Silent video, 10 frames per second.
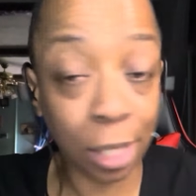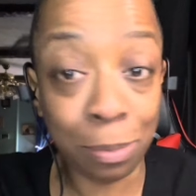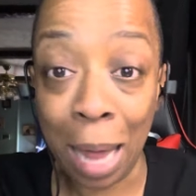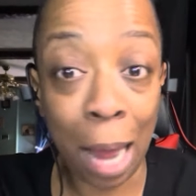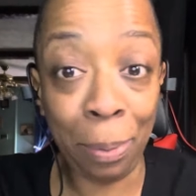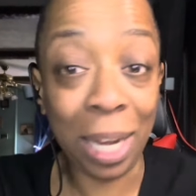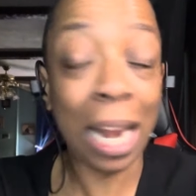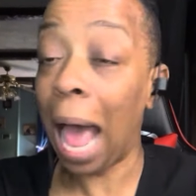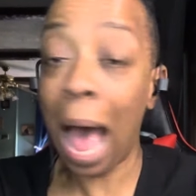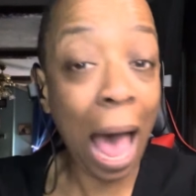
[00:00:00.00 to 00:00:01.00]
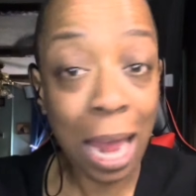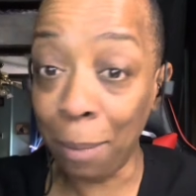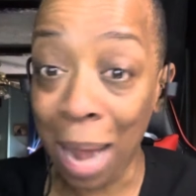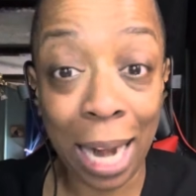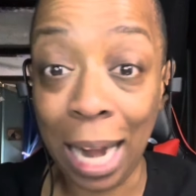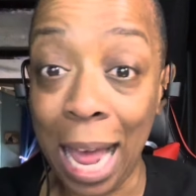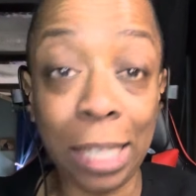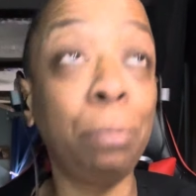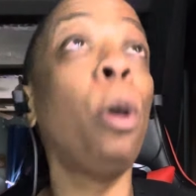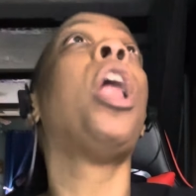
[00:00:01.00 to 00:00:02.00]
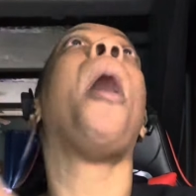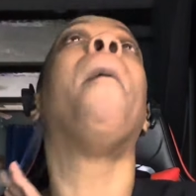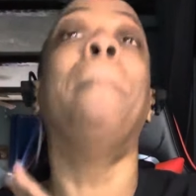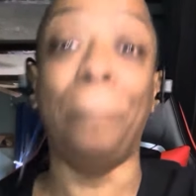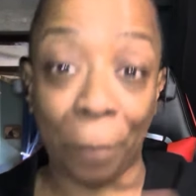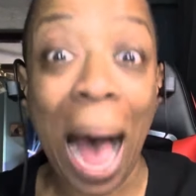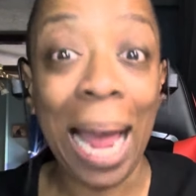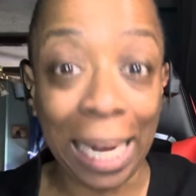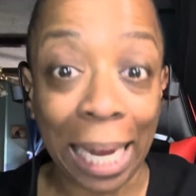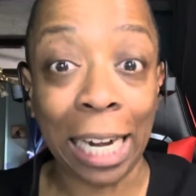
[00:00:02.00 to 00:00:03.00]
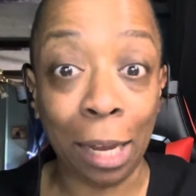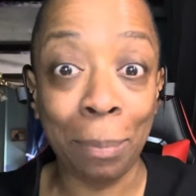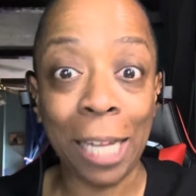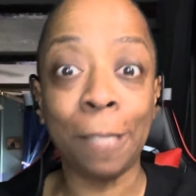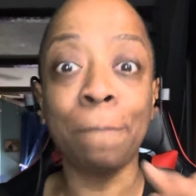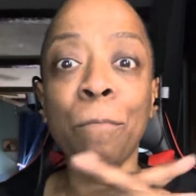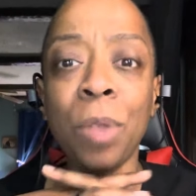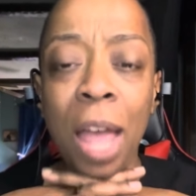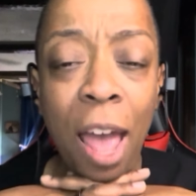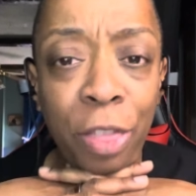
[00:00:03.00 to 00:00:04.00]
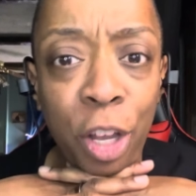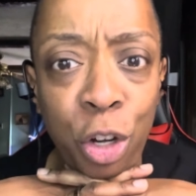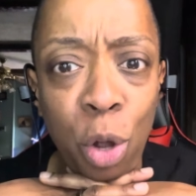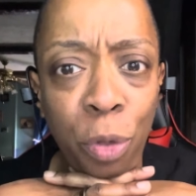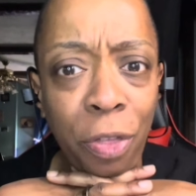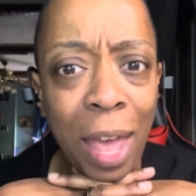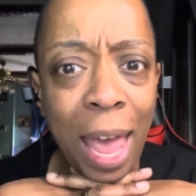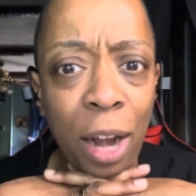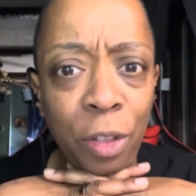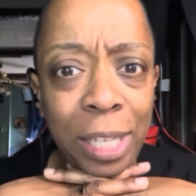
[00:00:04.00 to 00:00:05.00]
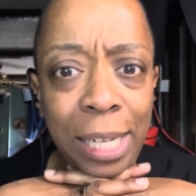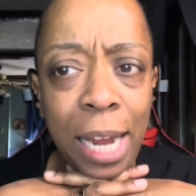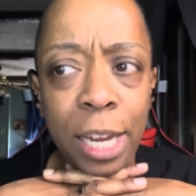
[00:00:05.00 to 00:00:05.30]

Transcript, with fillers: is my opinion. I am not an expert by any means. And the dude that they had on the stand